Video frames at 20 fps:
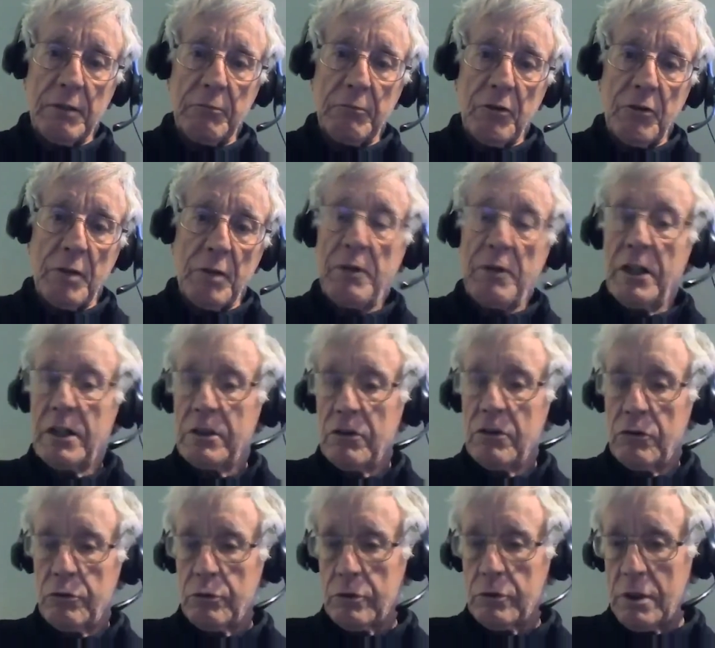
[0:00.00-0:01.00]

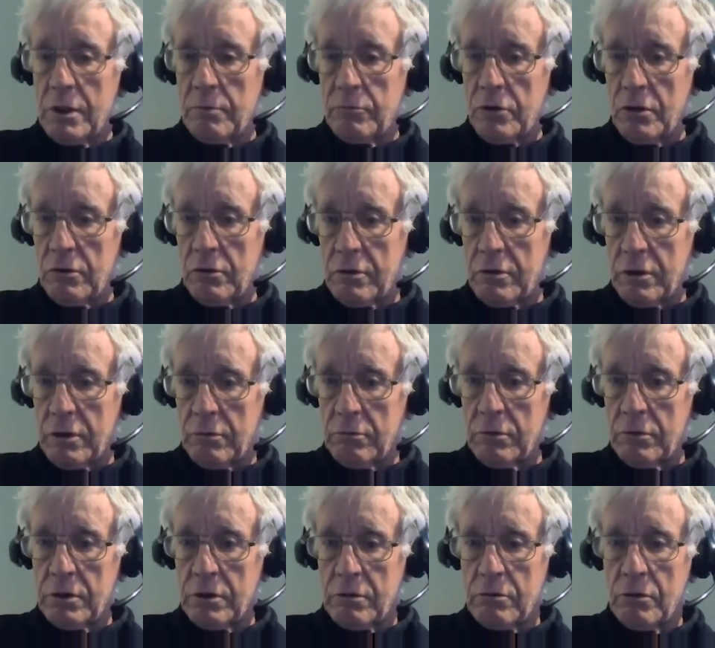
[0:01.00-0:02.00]
Americans would come to look at the
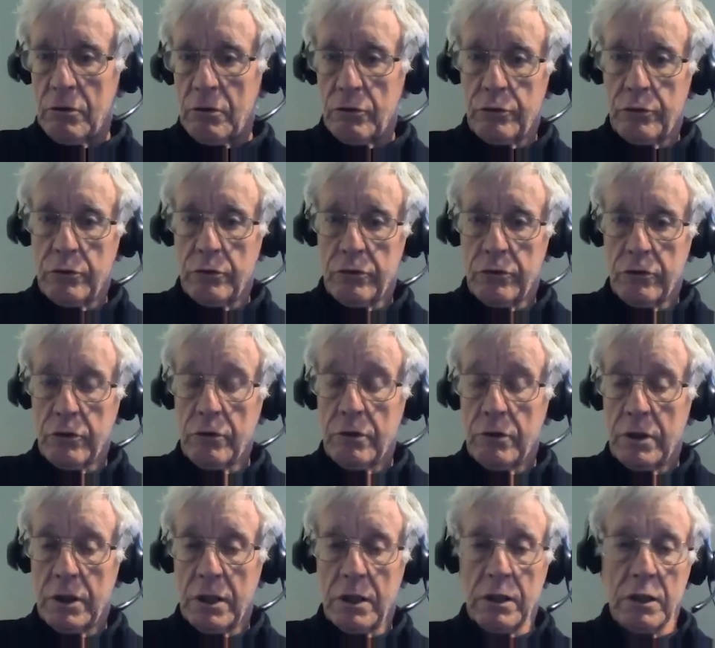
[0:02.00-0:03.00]
work Rolls was
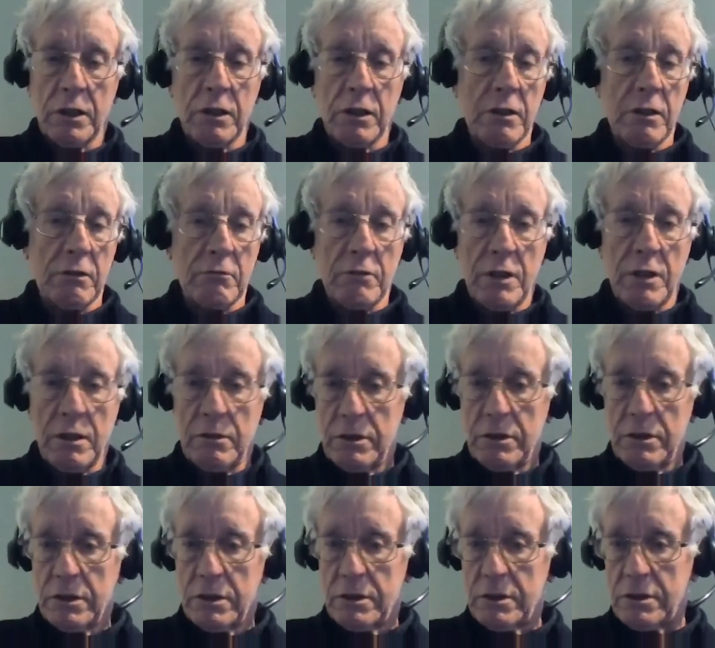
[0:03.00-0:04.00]
doing, and going around
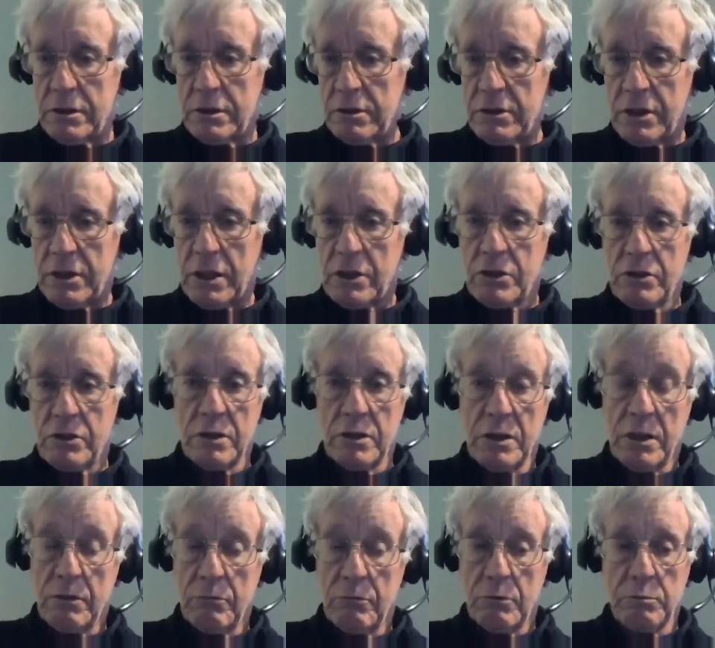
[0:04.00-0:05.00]
his section,
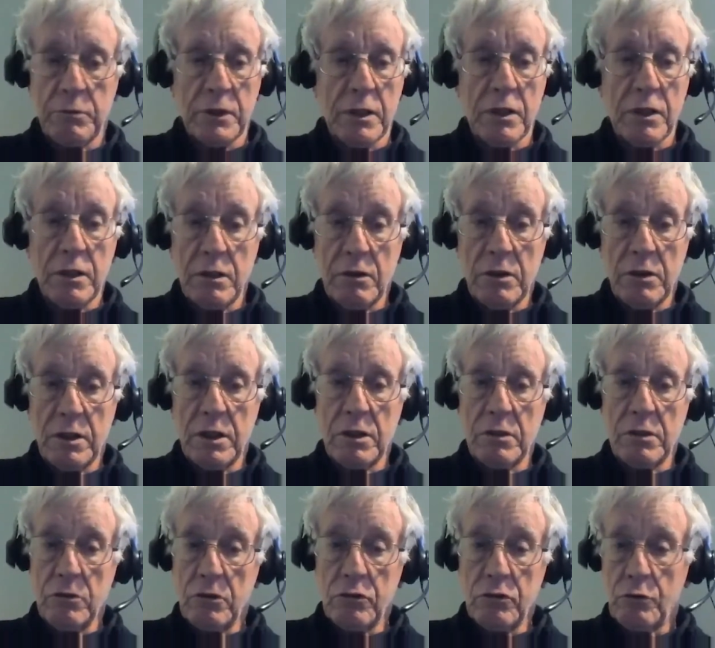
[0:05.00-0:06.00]
they would be
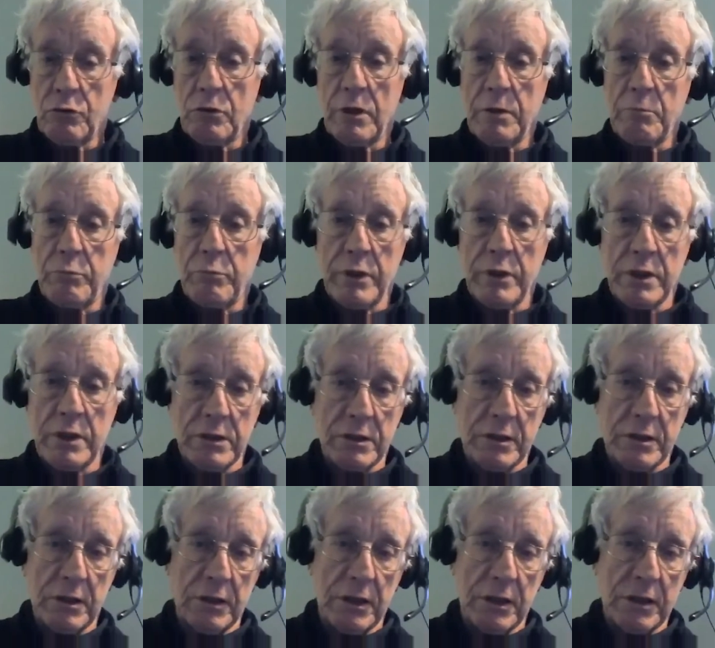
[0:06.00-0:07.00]
duly impressed
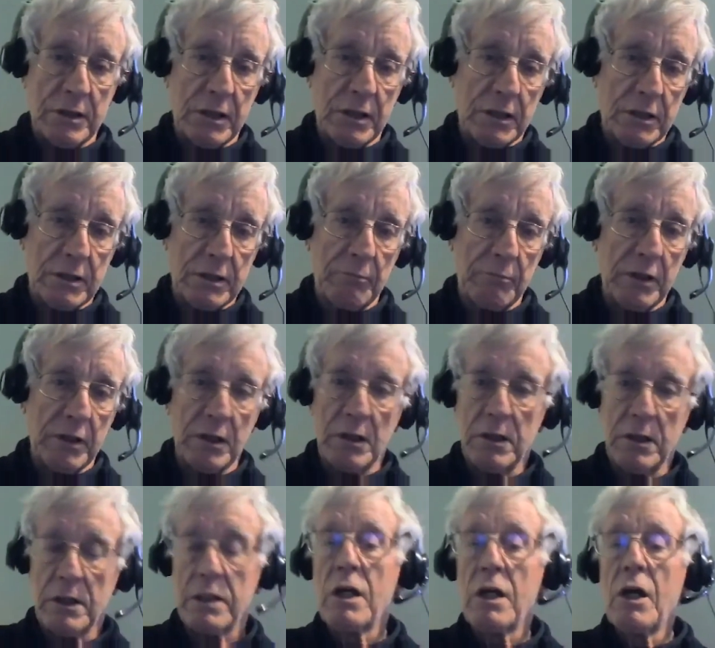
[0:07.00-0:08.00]
and then say something
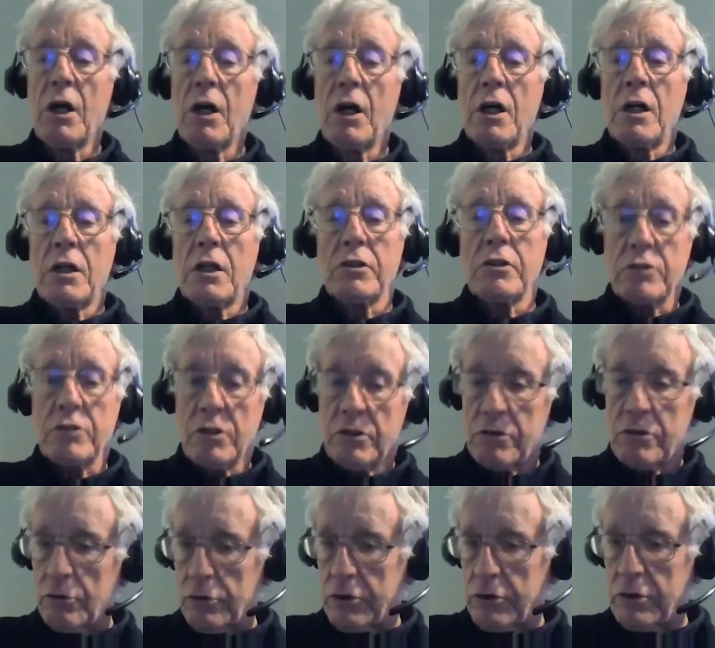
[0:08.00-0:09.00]
like, Dr.
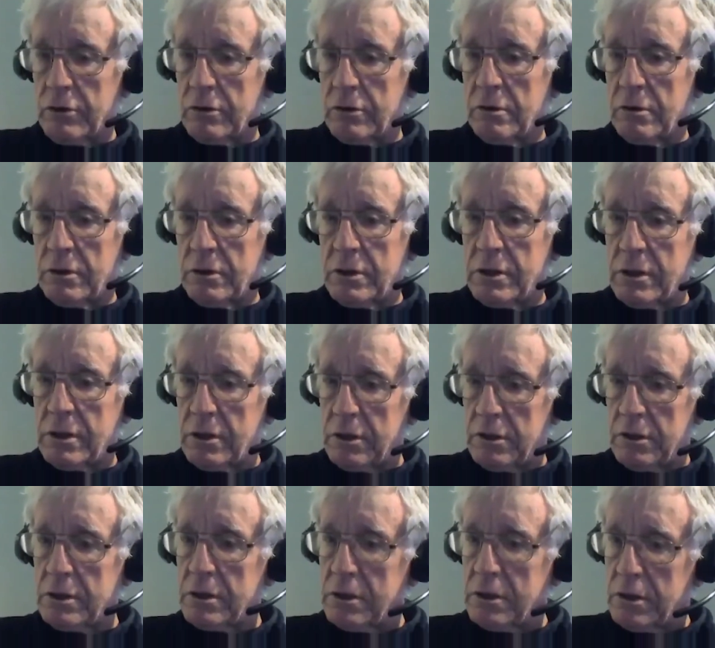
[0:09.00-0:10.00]
Dawson, this
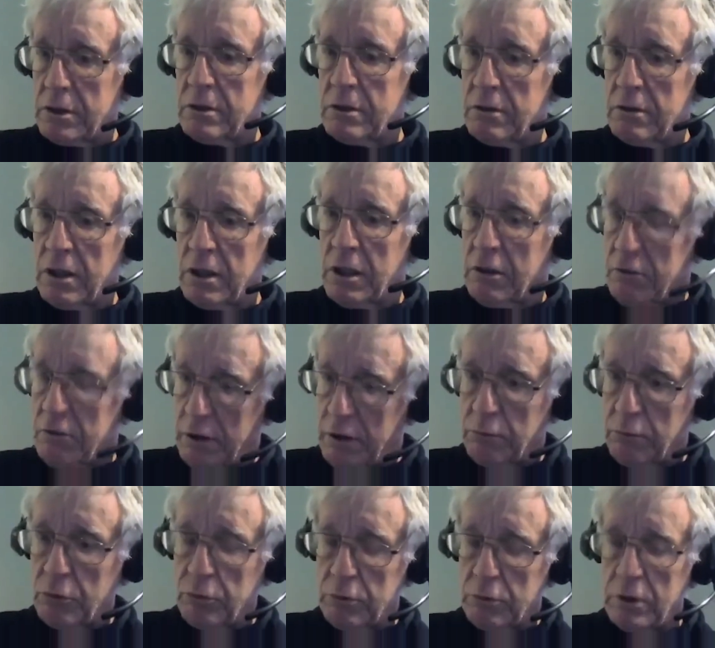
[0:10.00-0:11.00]
is
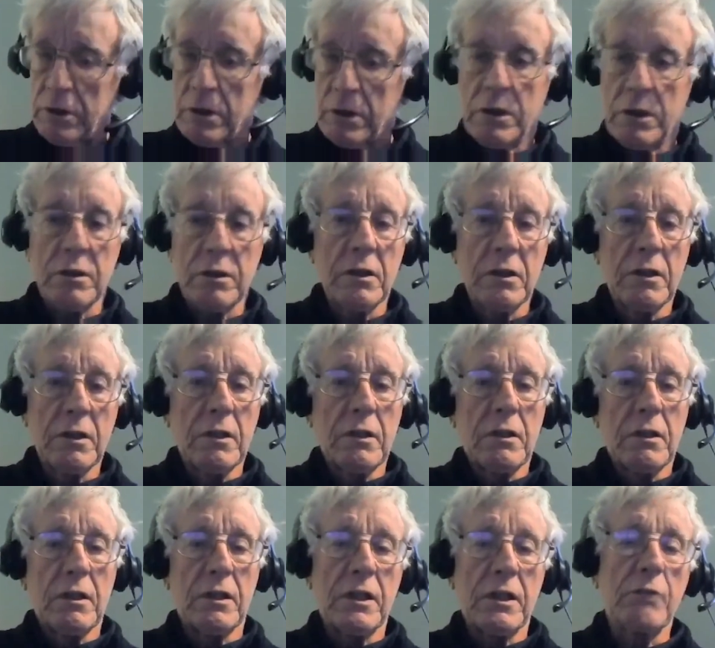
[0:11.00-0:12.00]
incredible work.
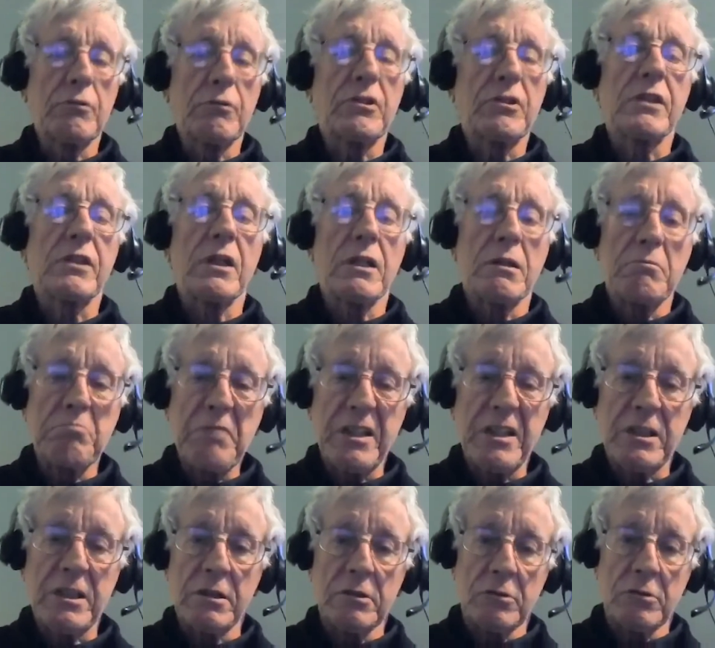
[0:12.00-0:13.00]
And he would say,
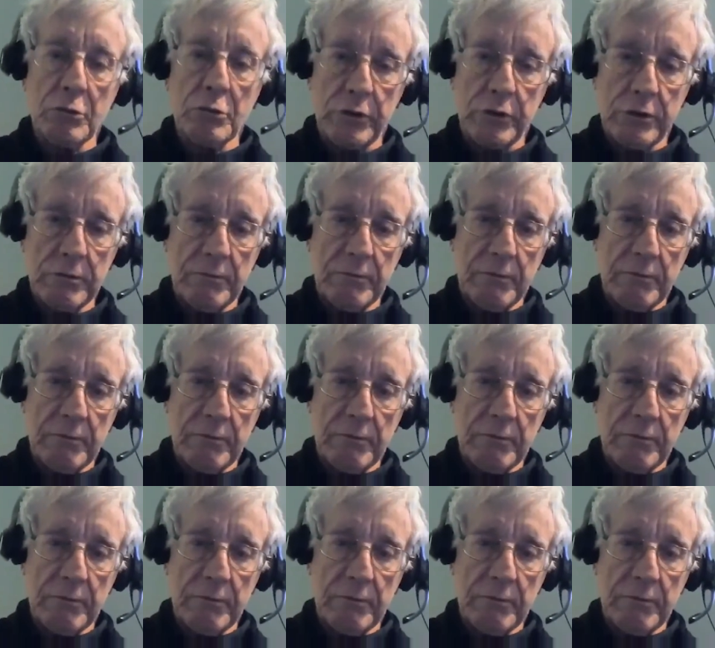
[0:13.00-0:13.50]
Mr. Dawson.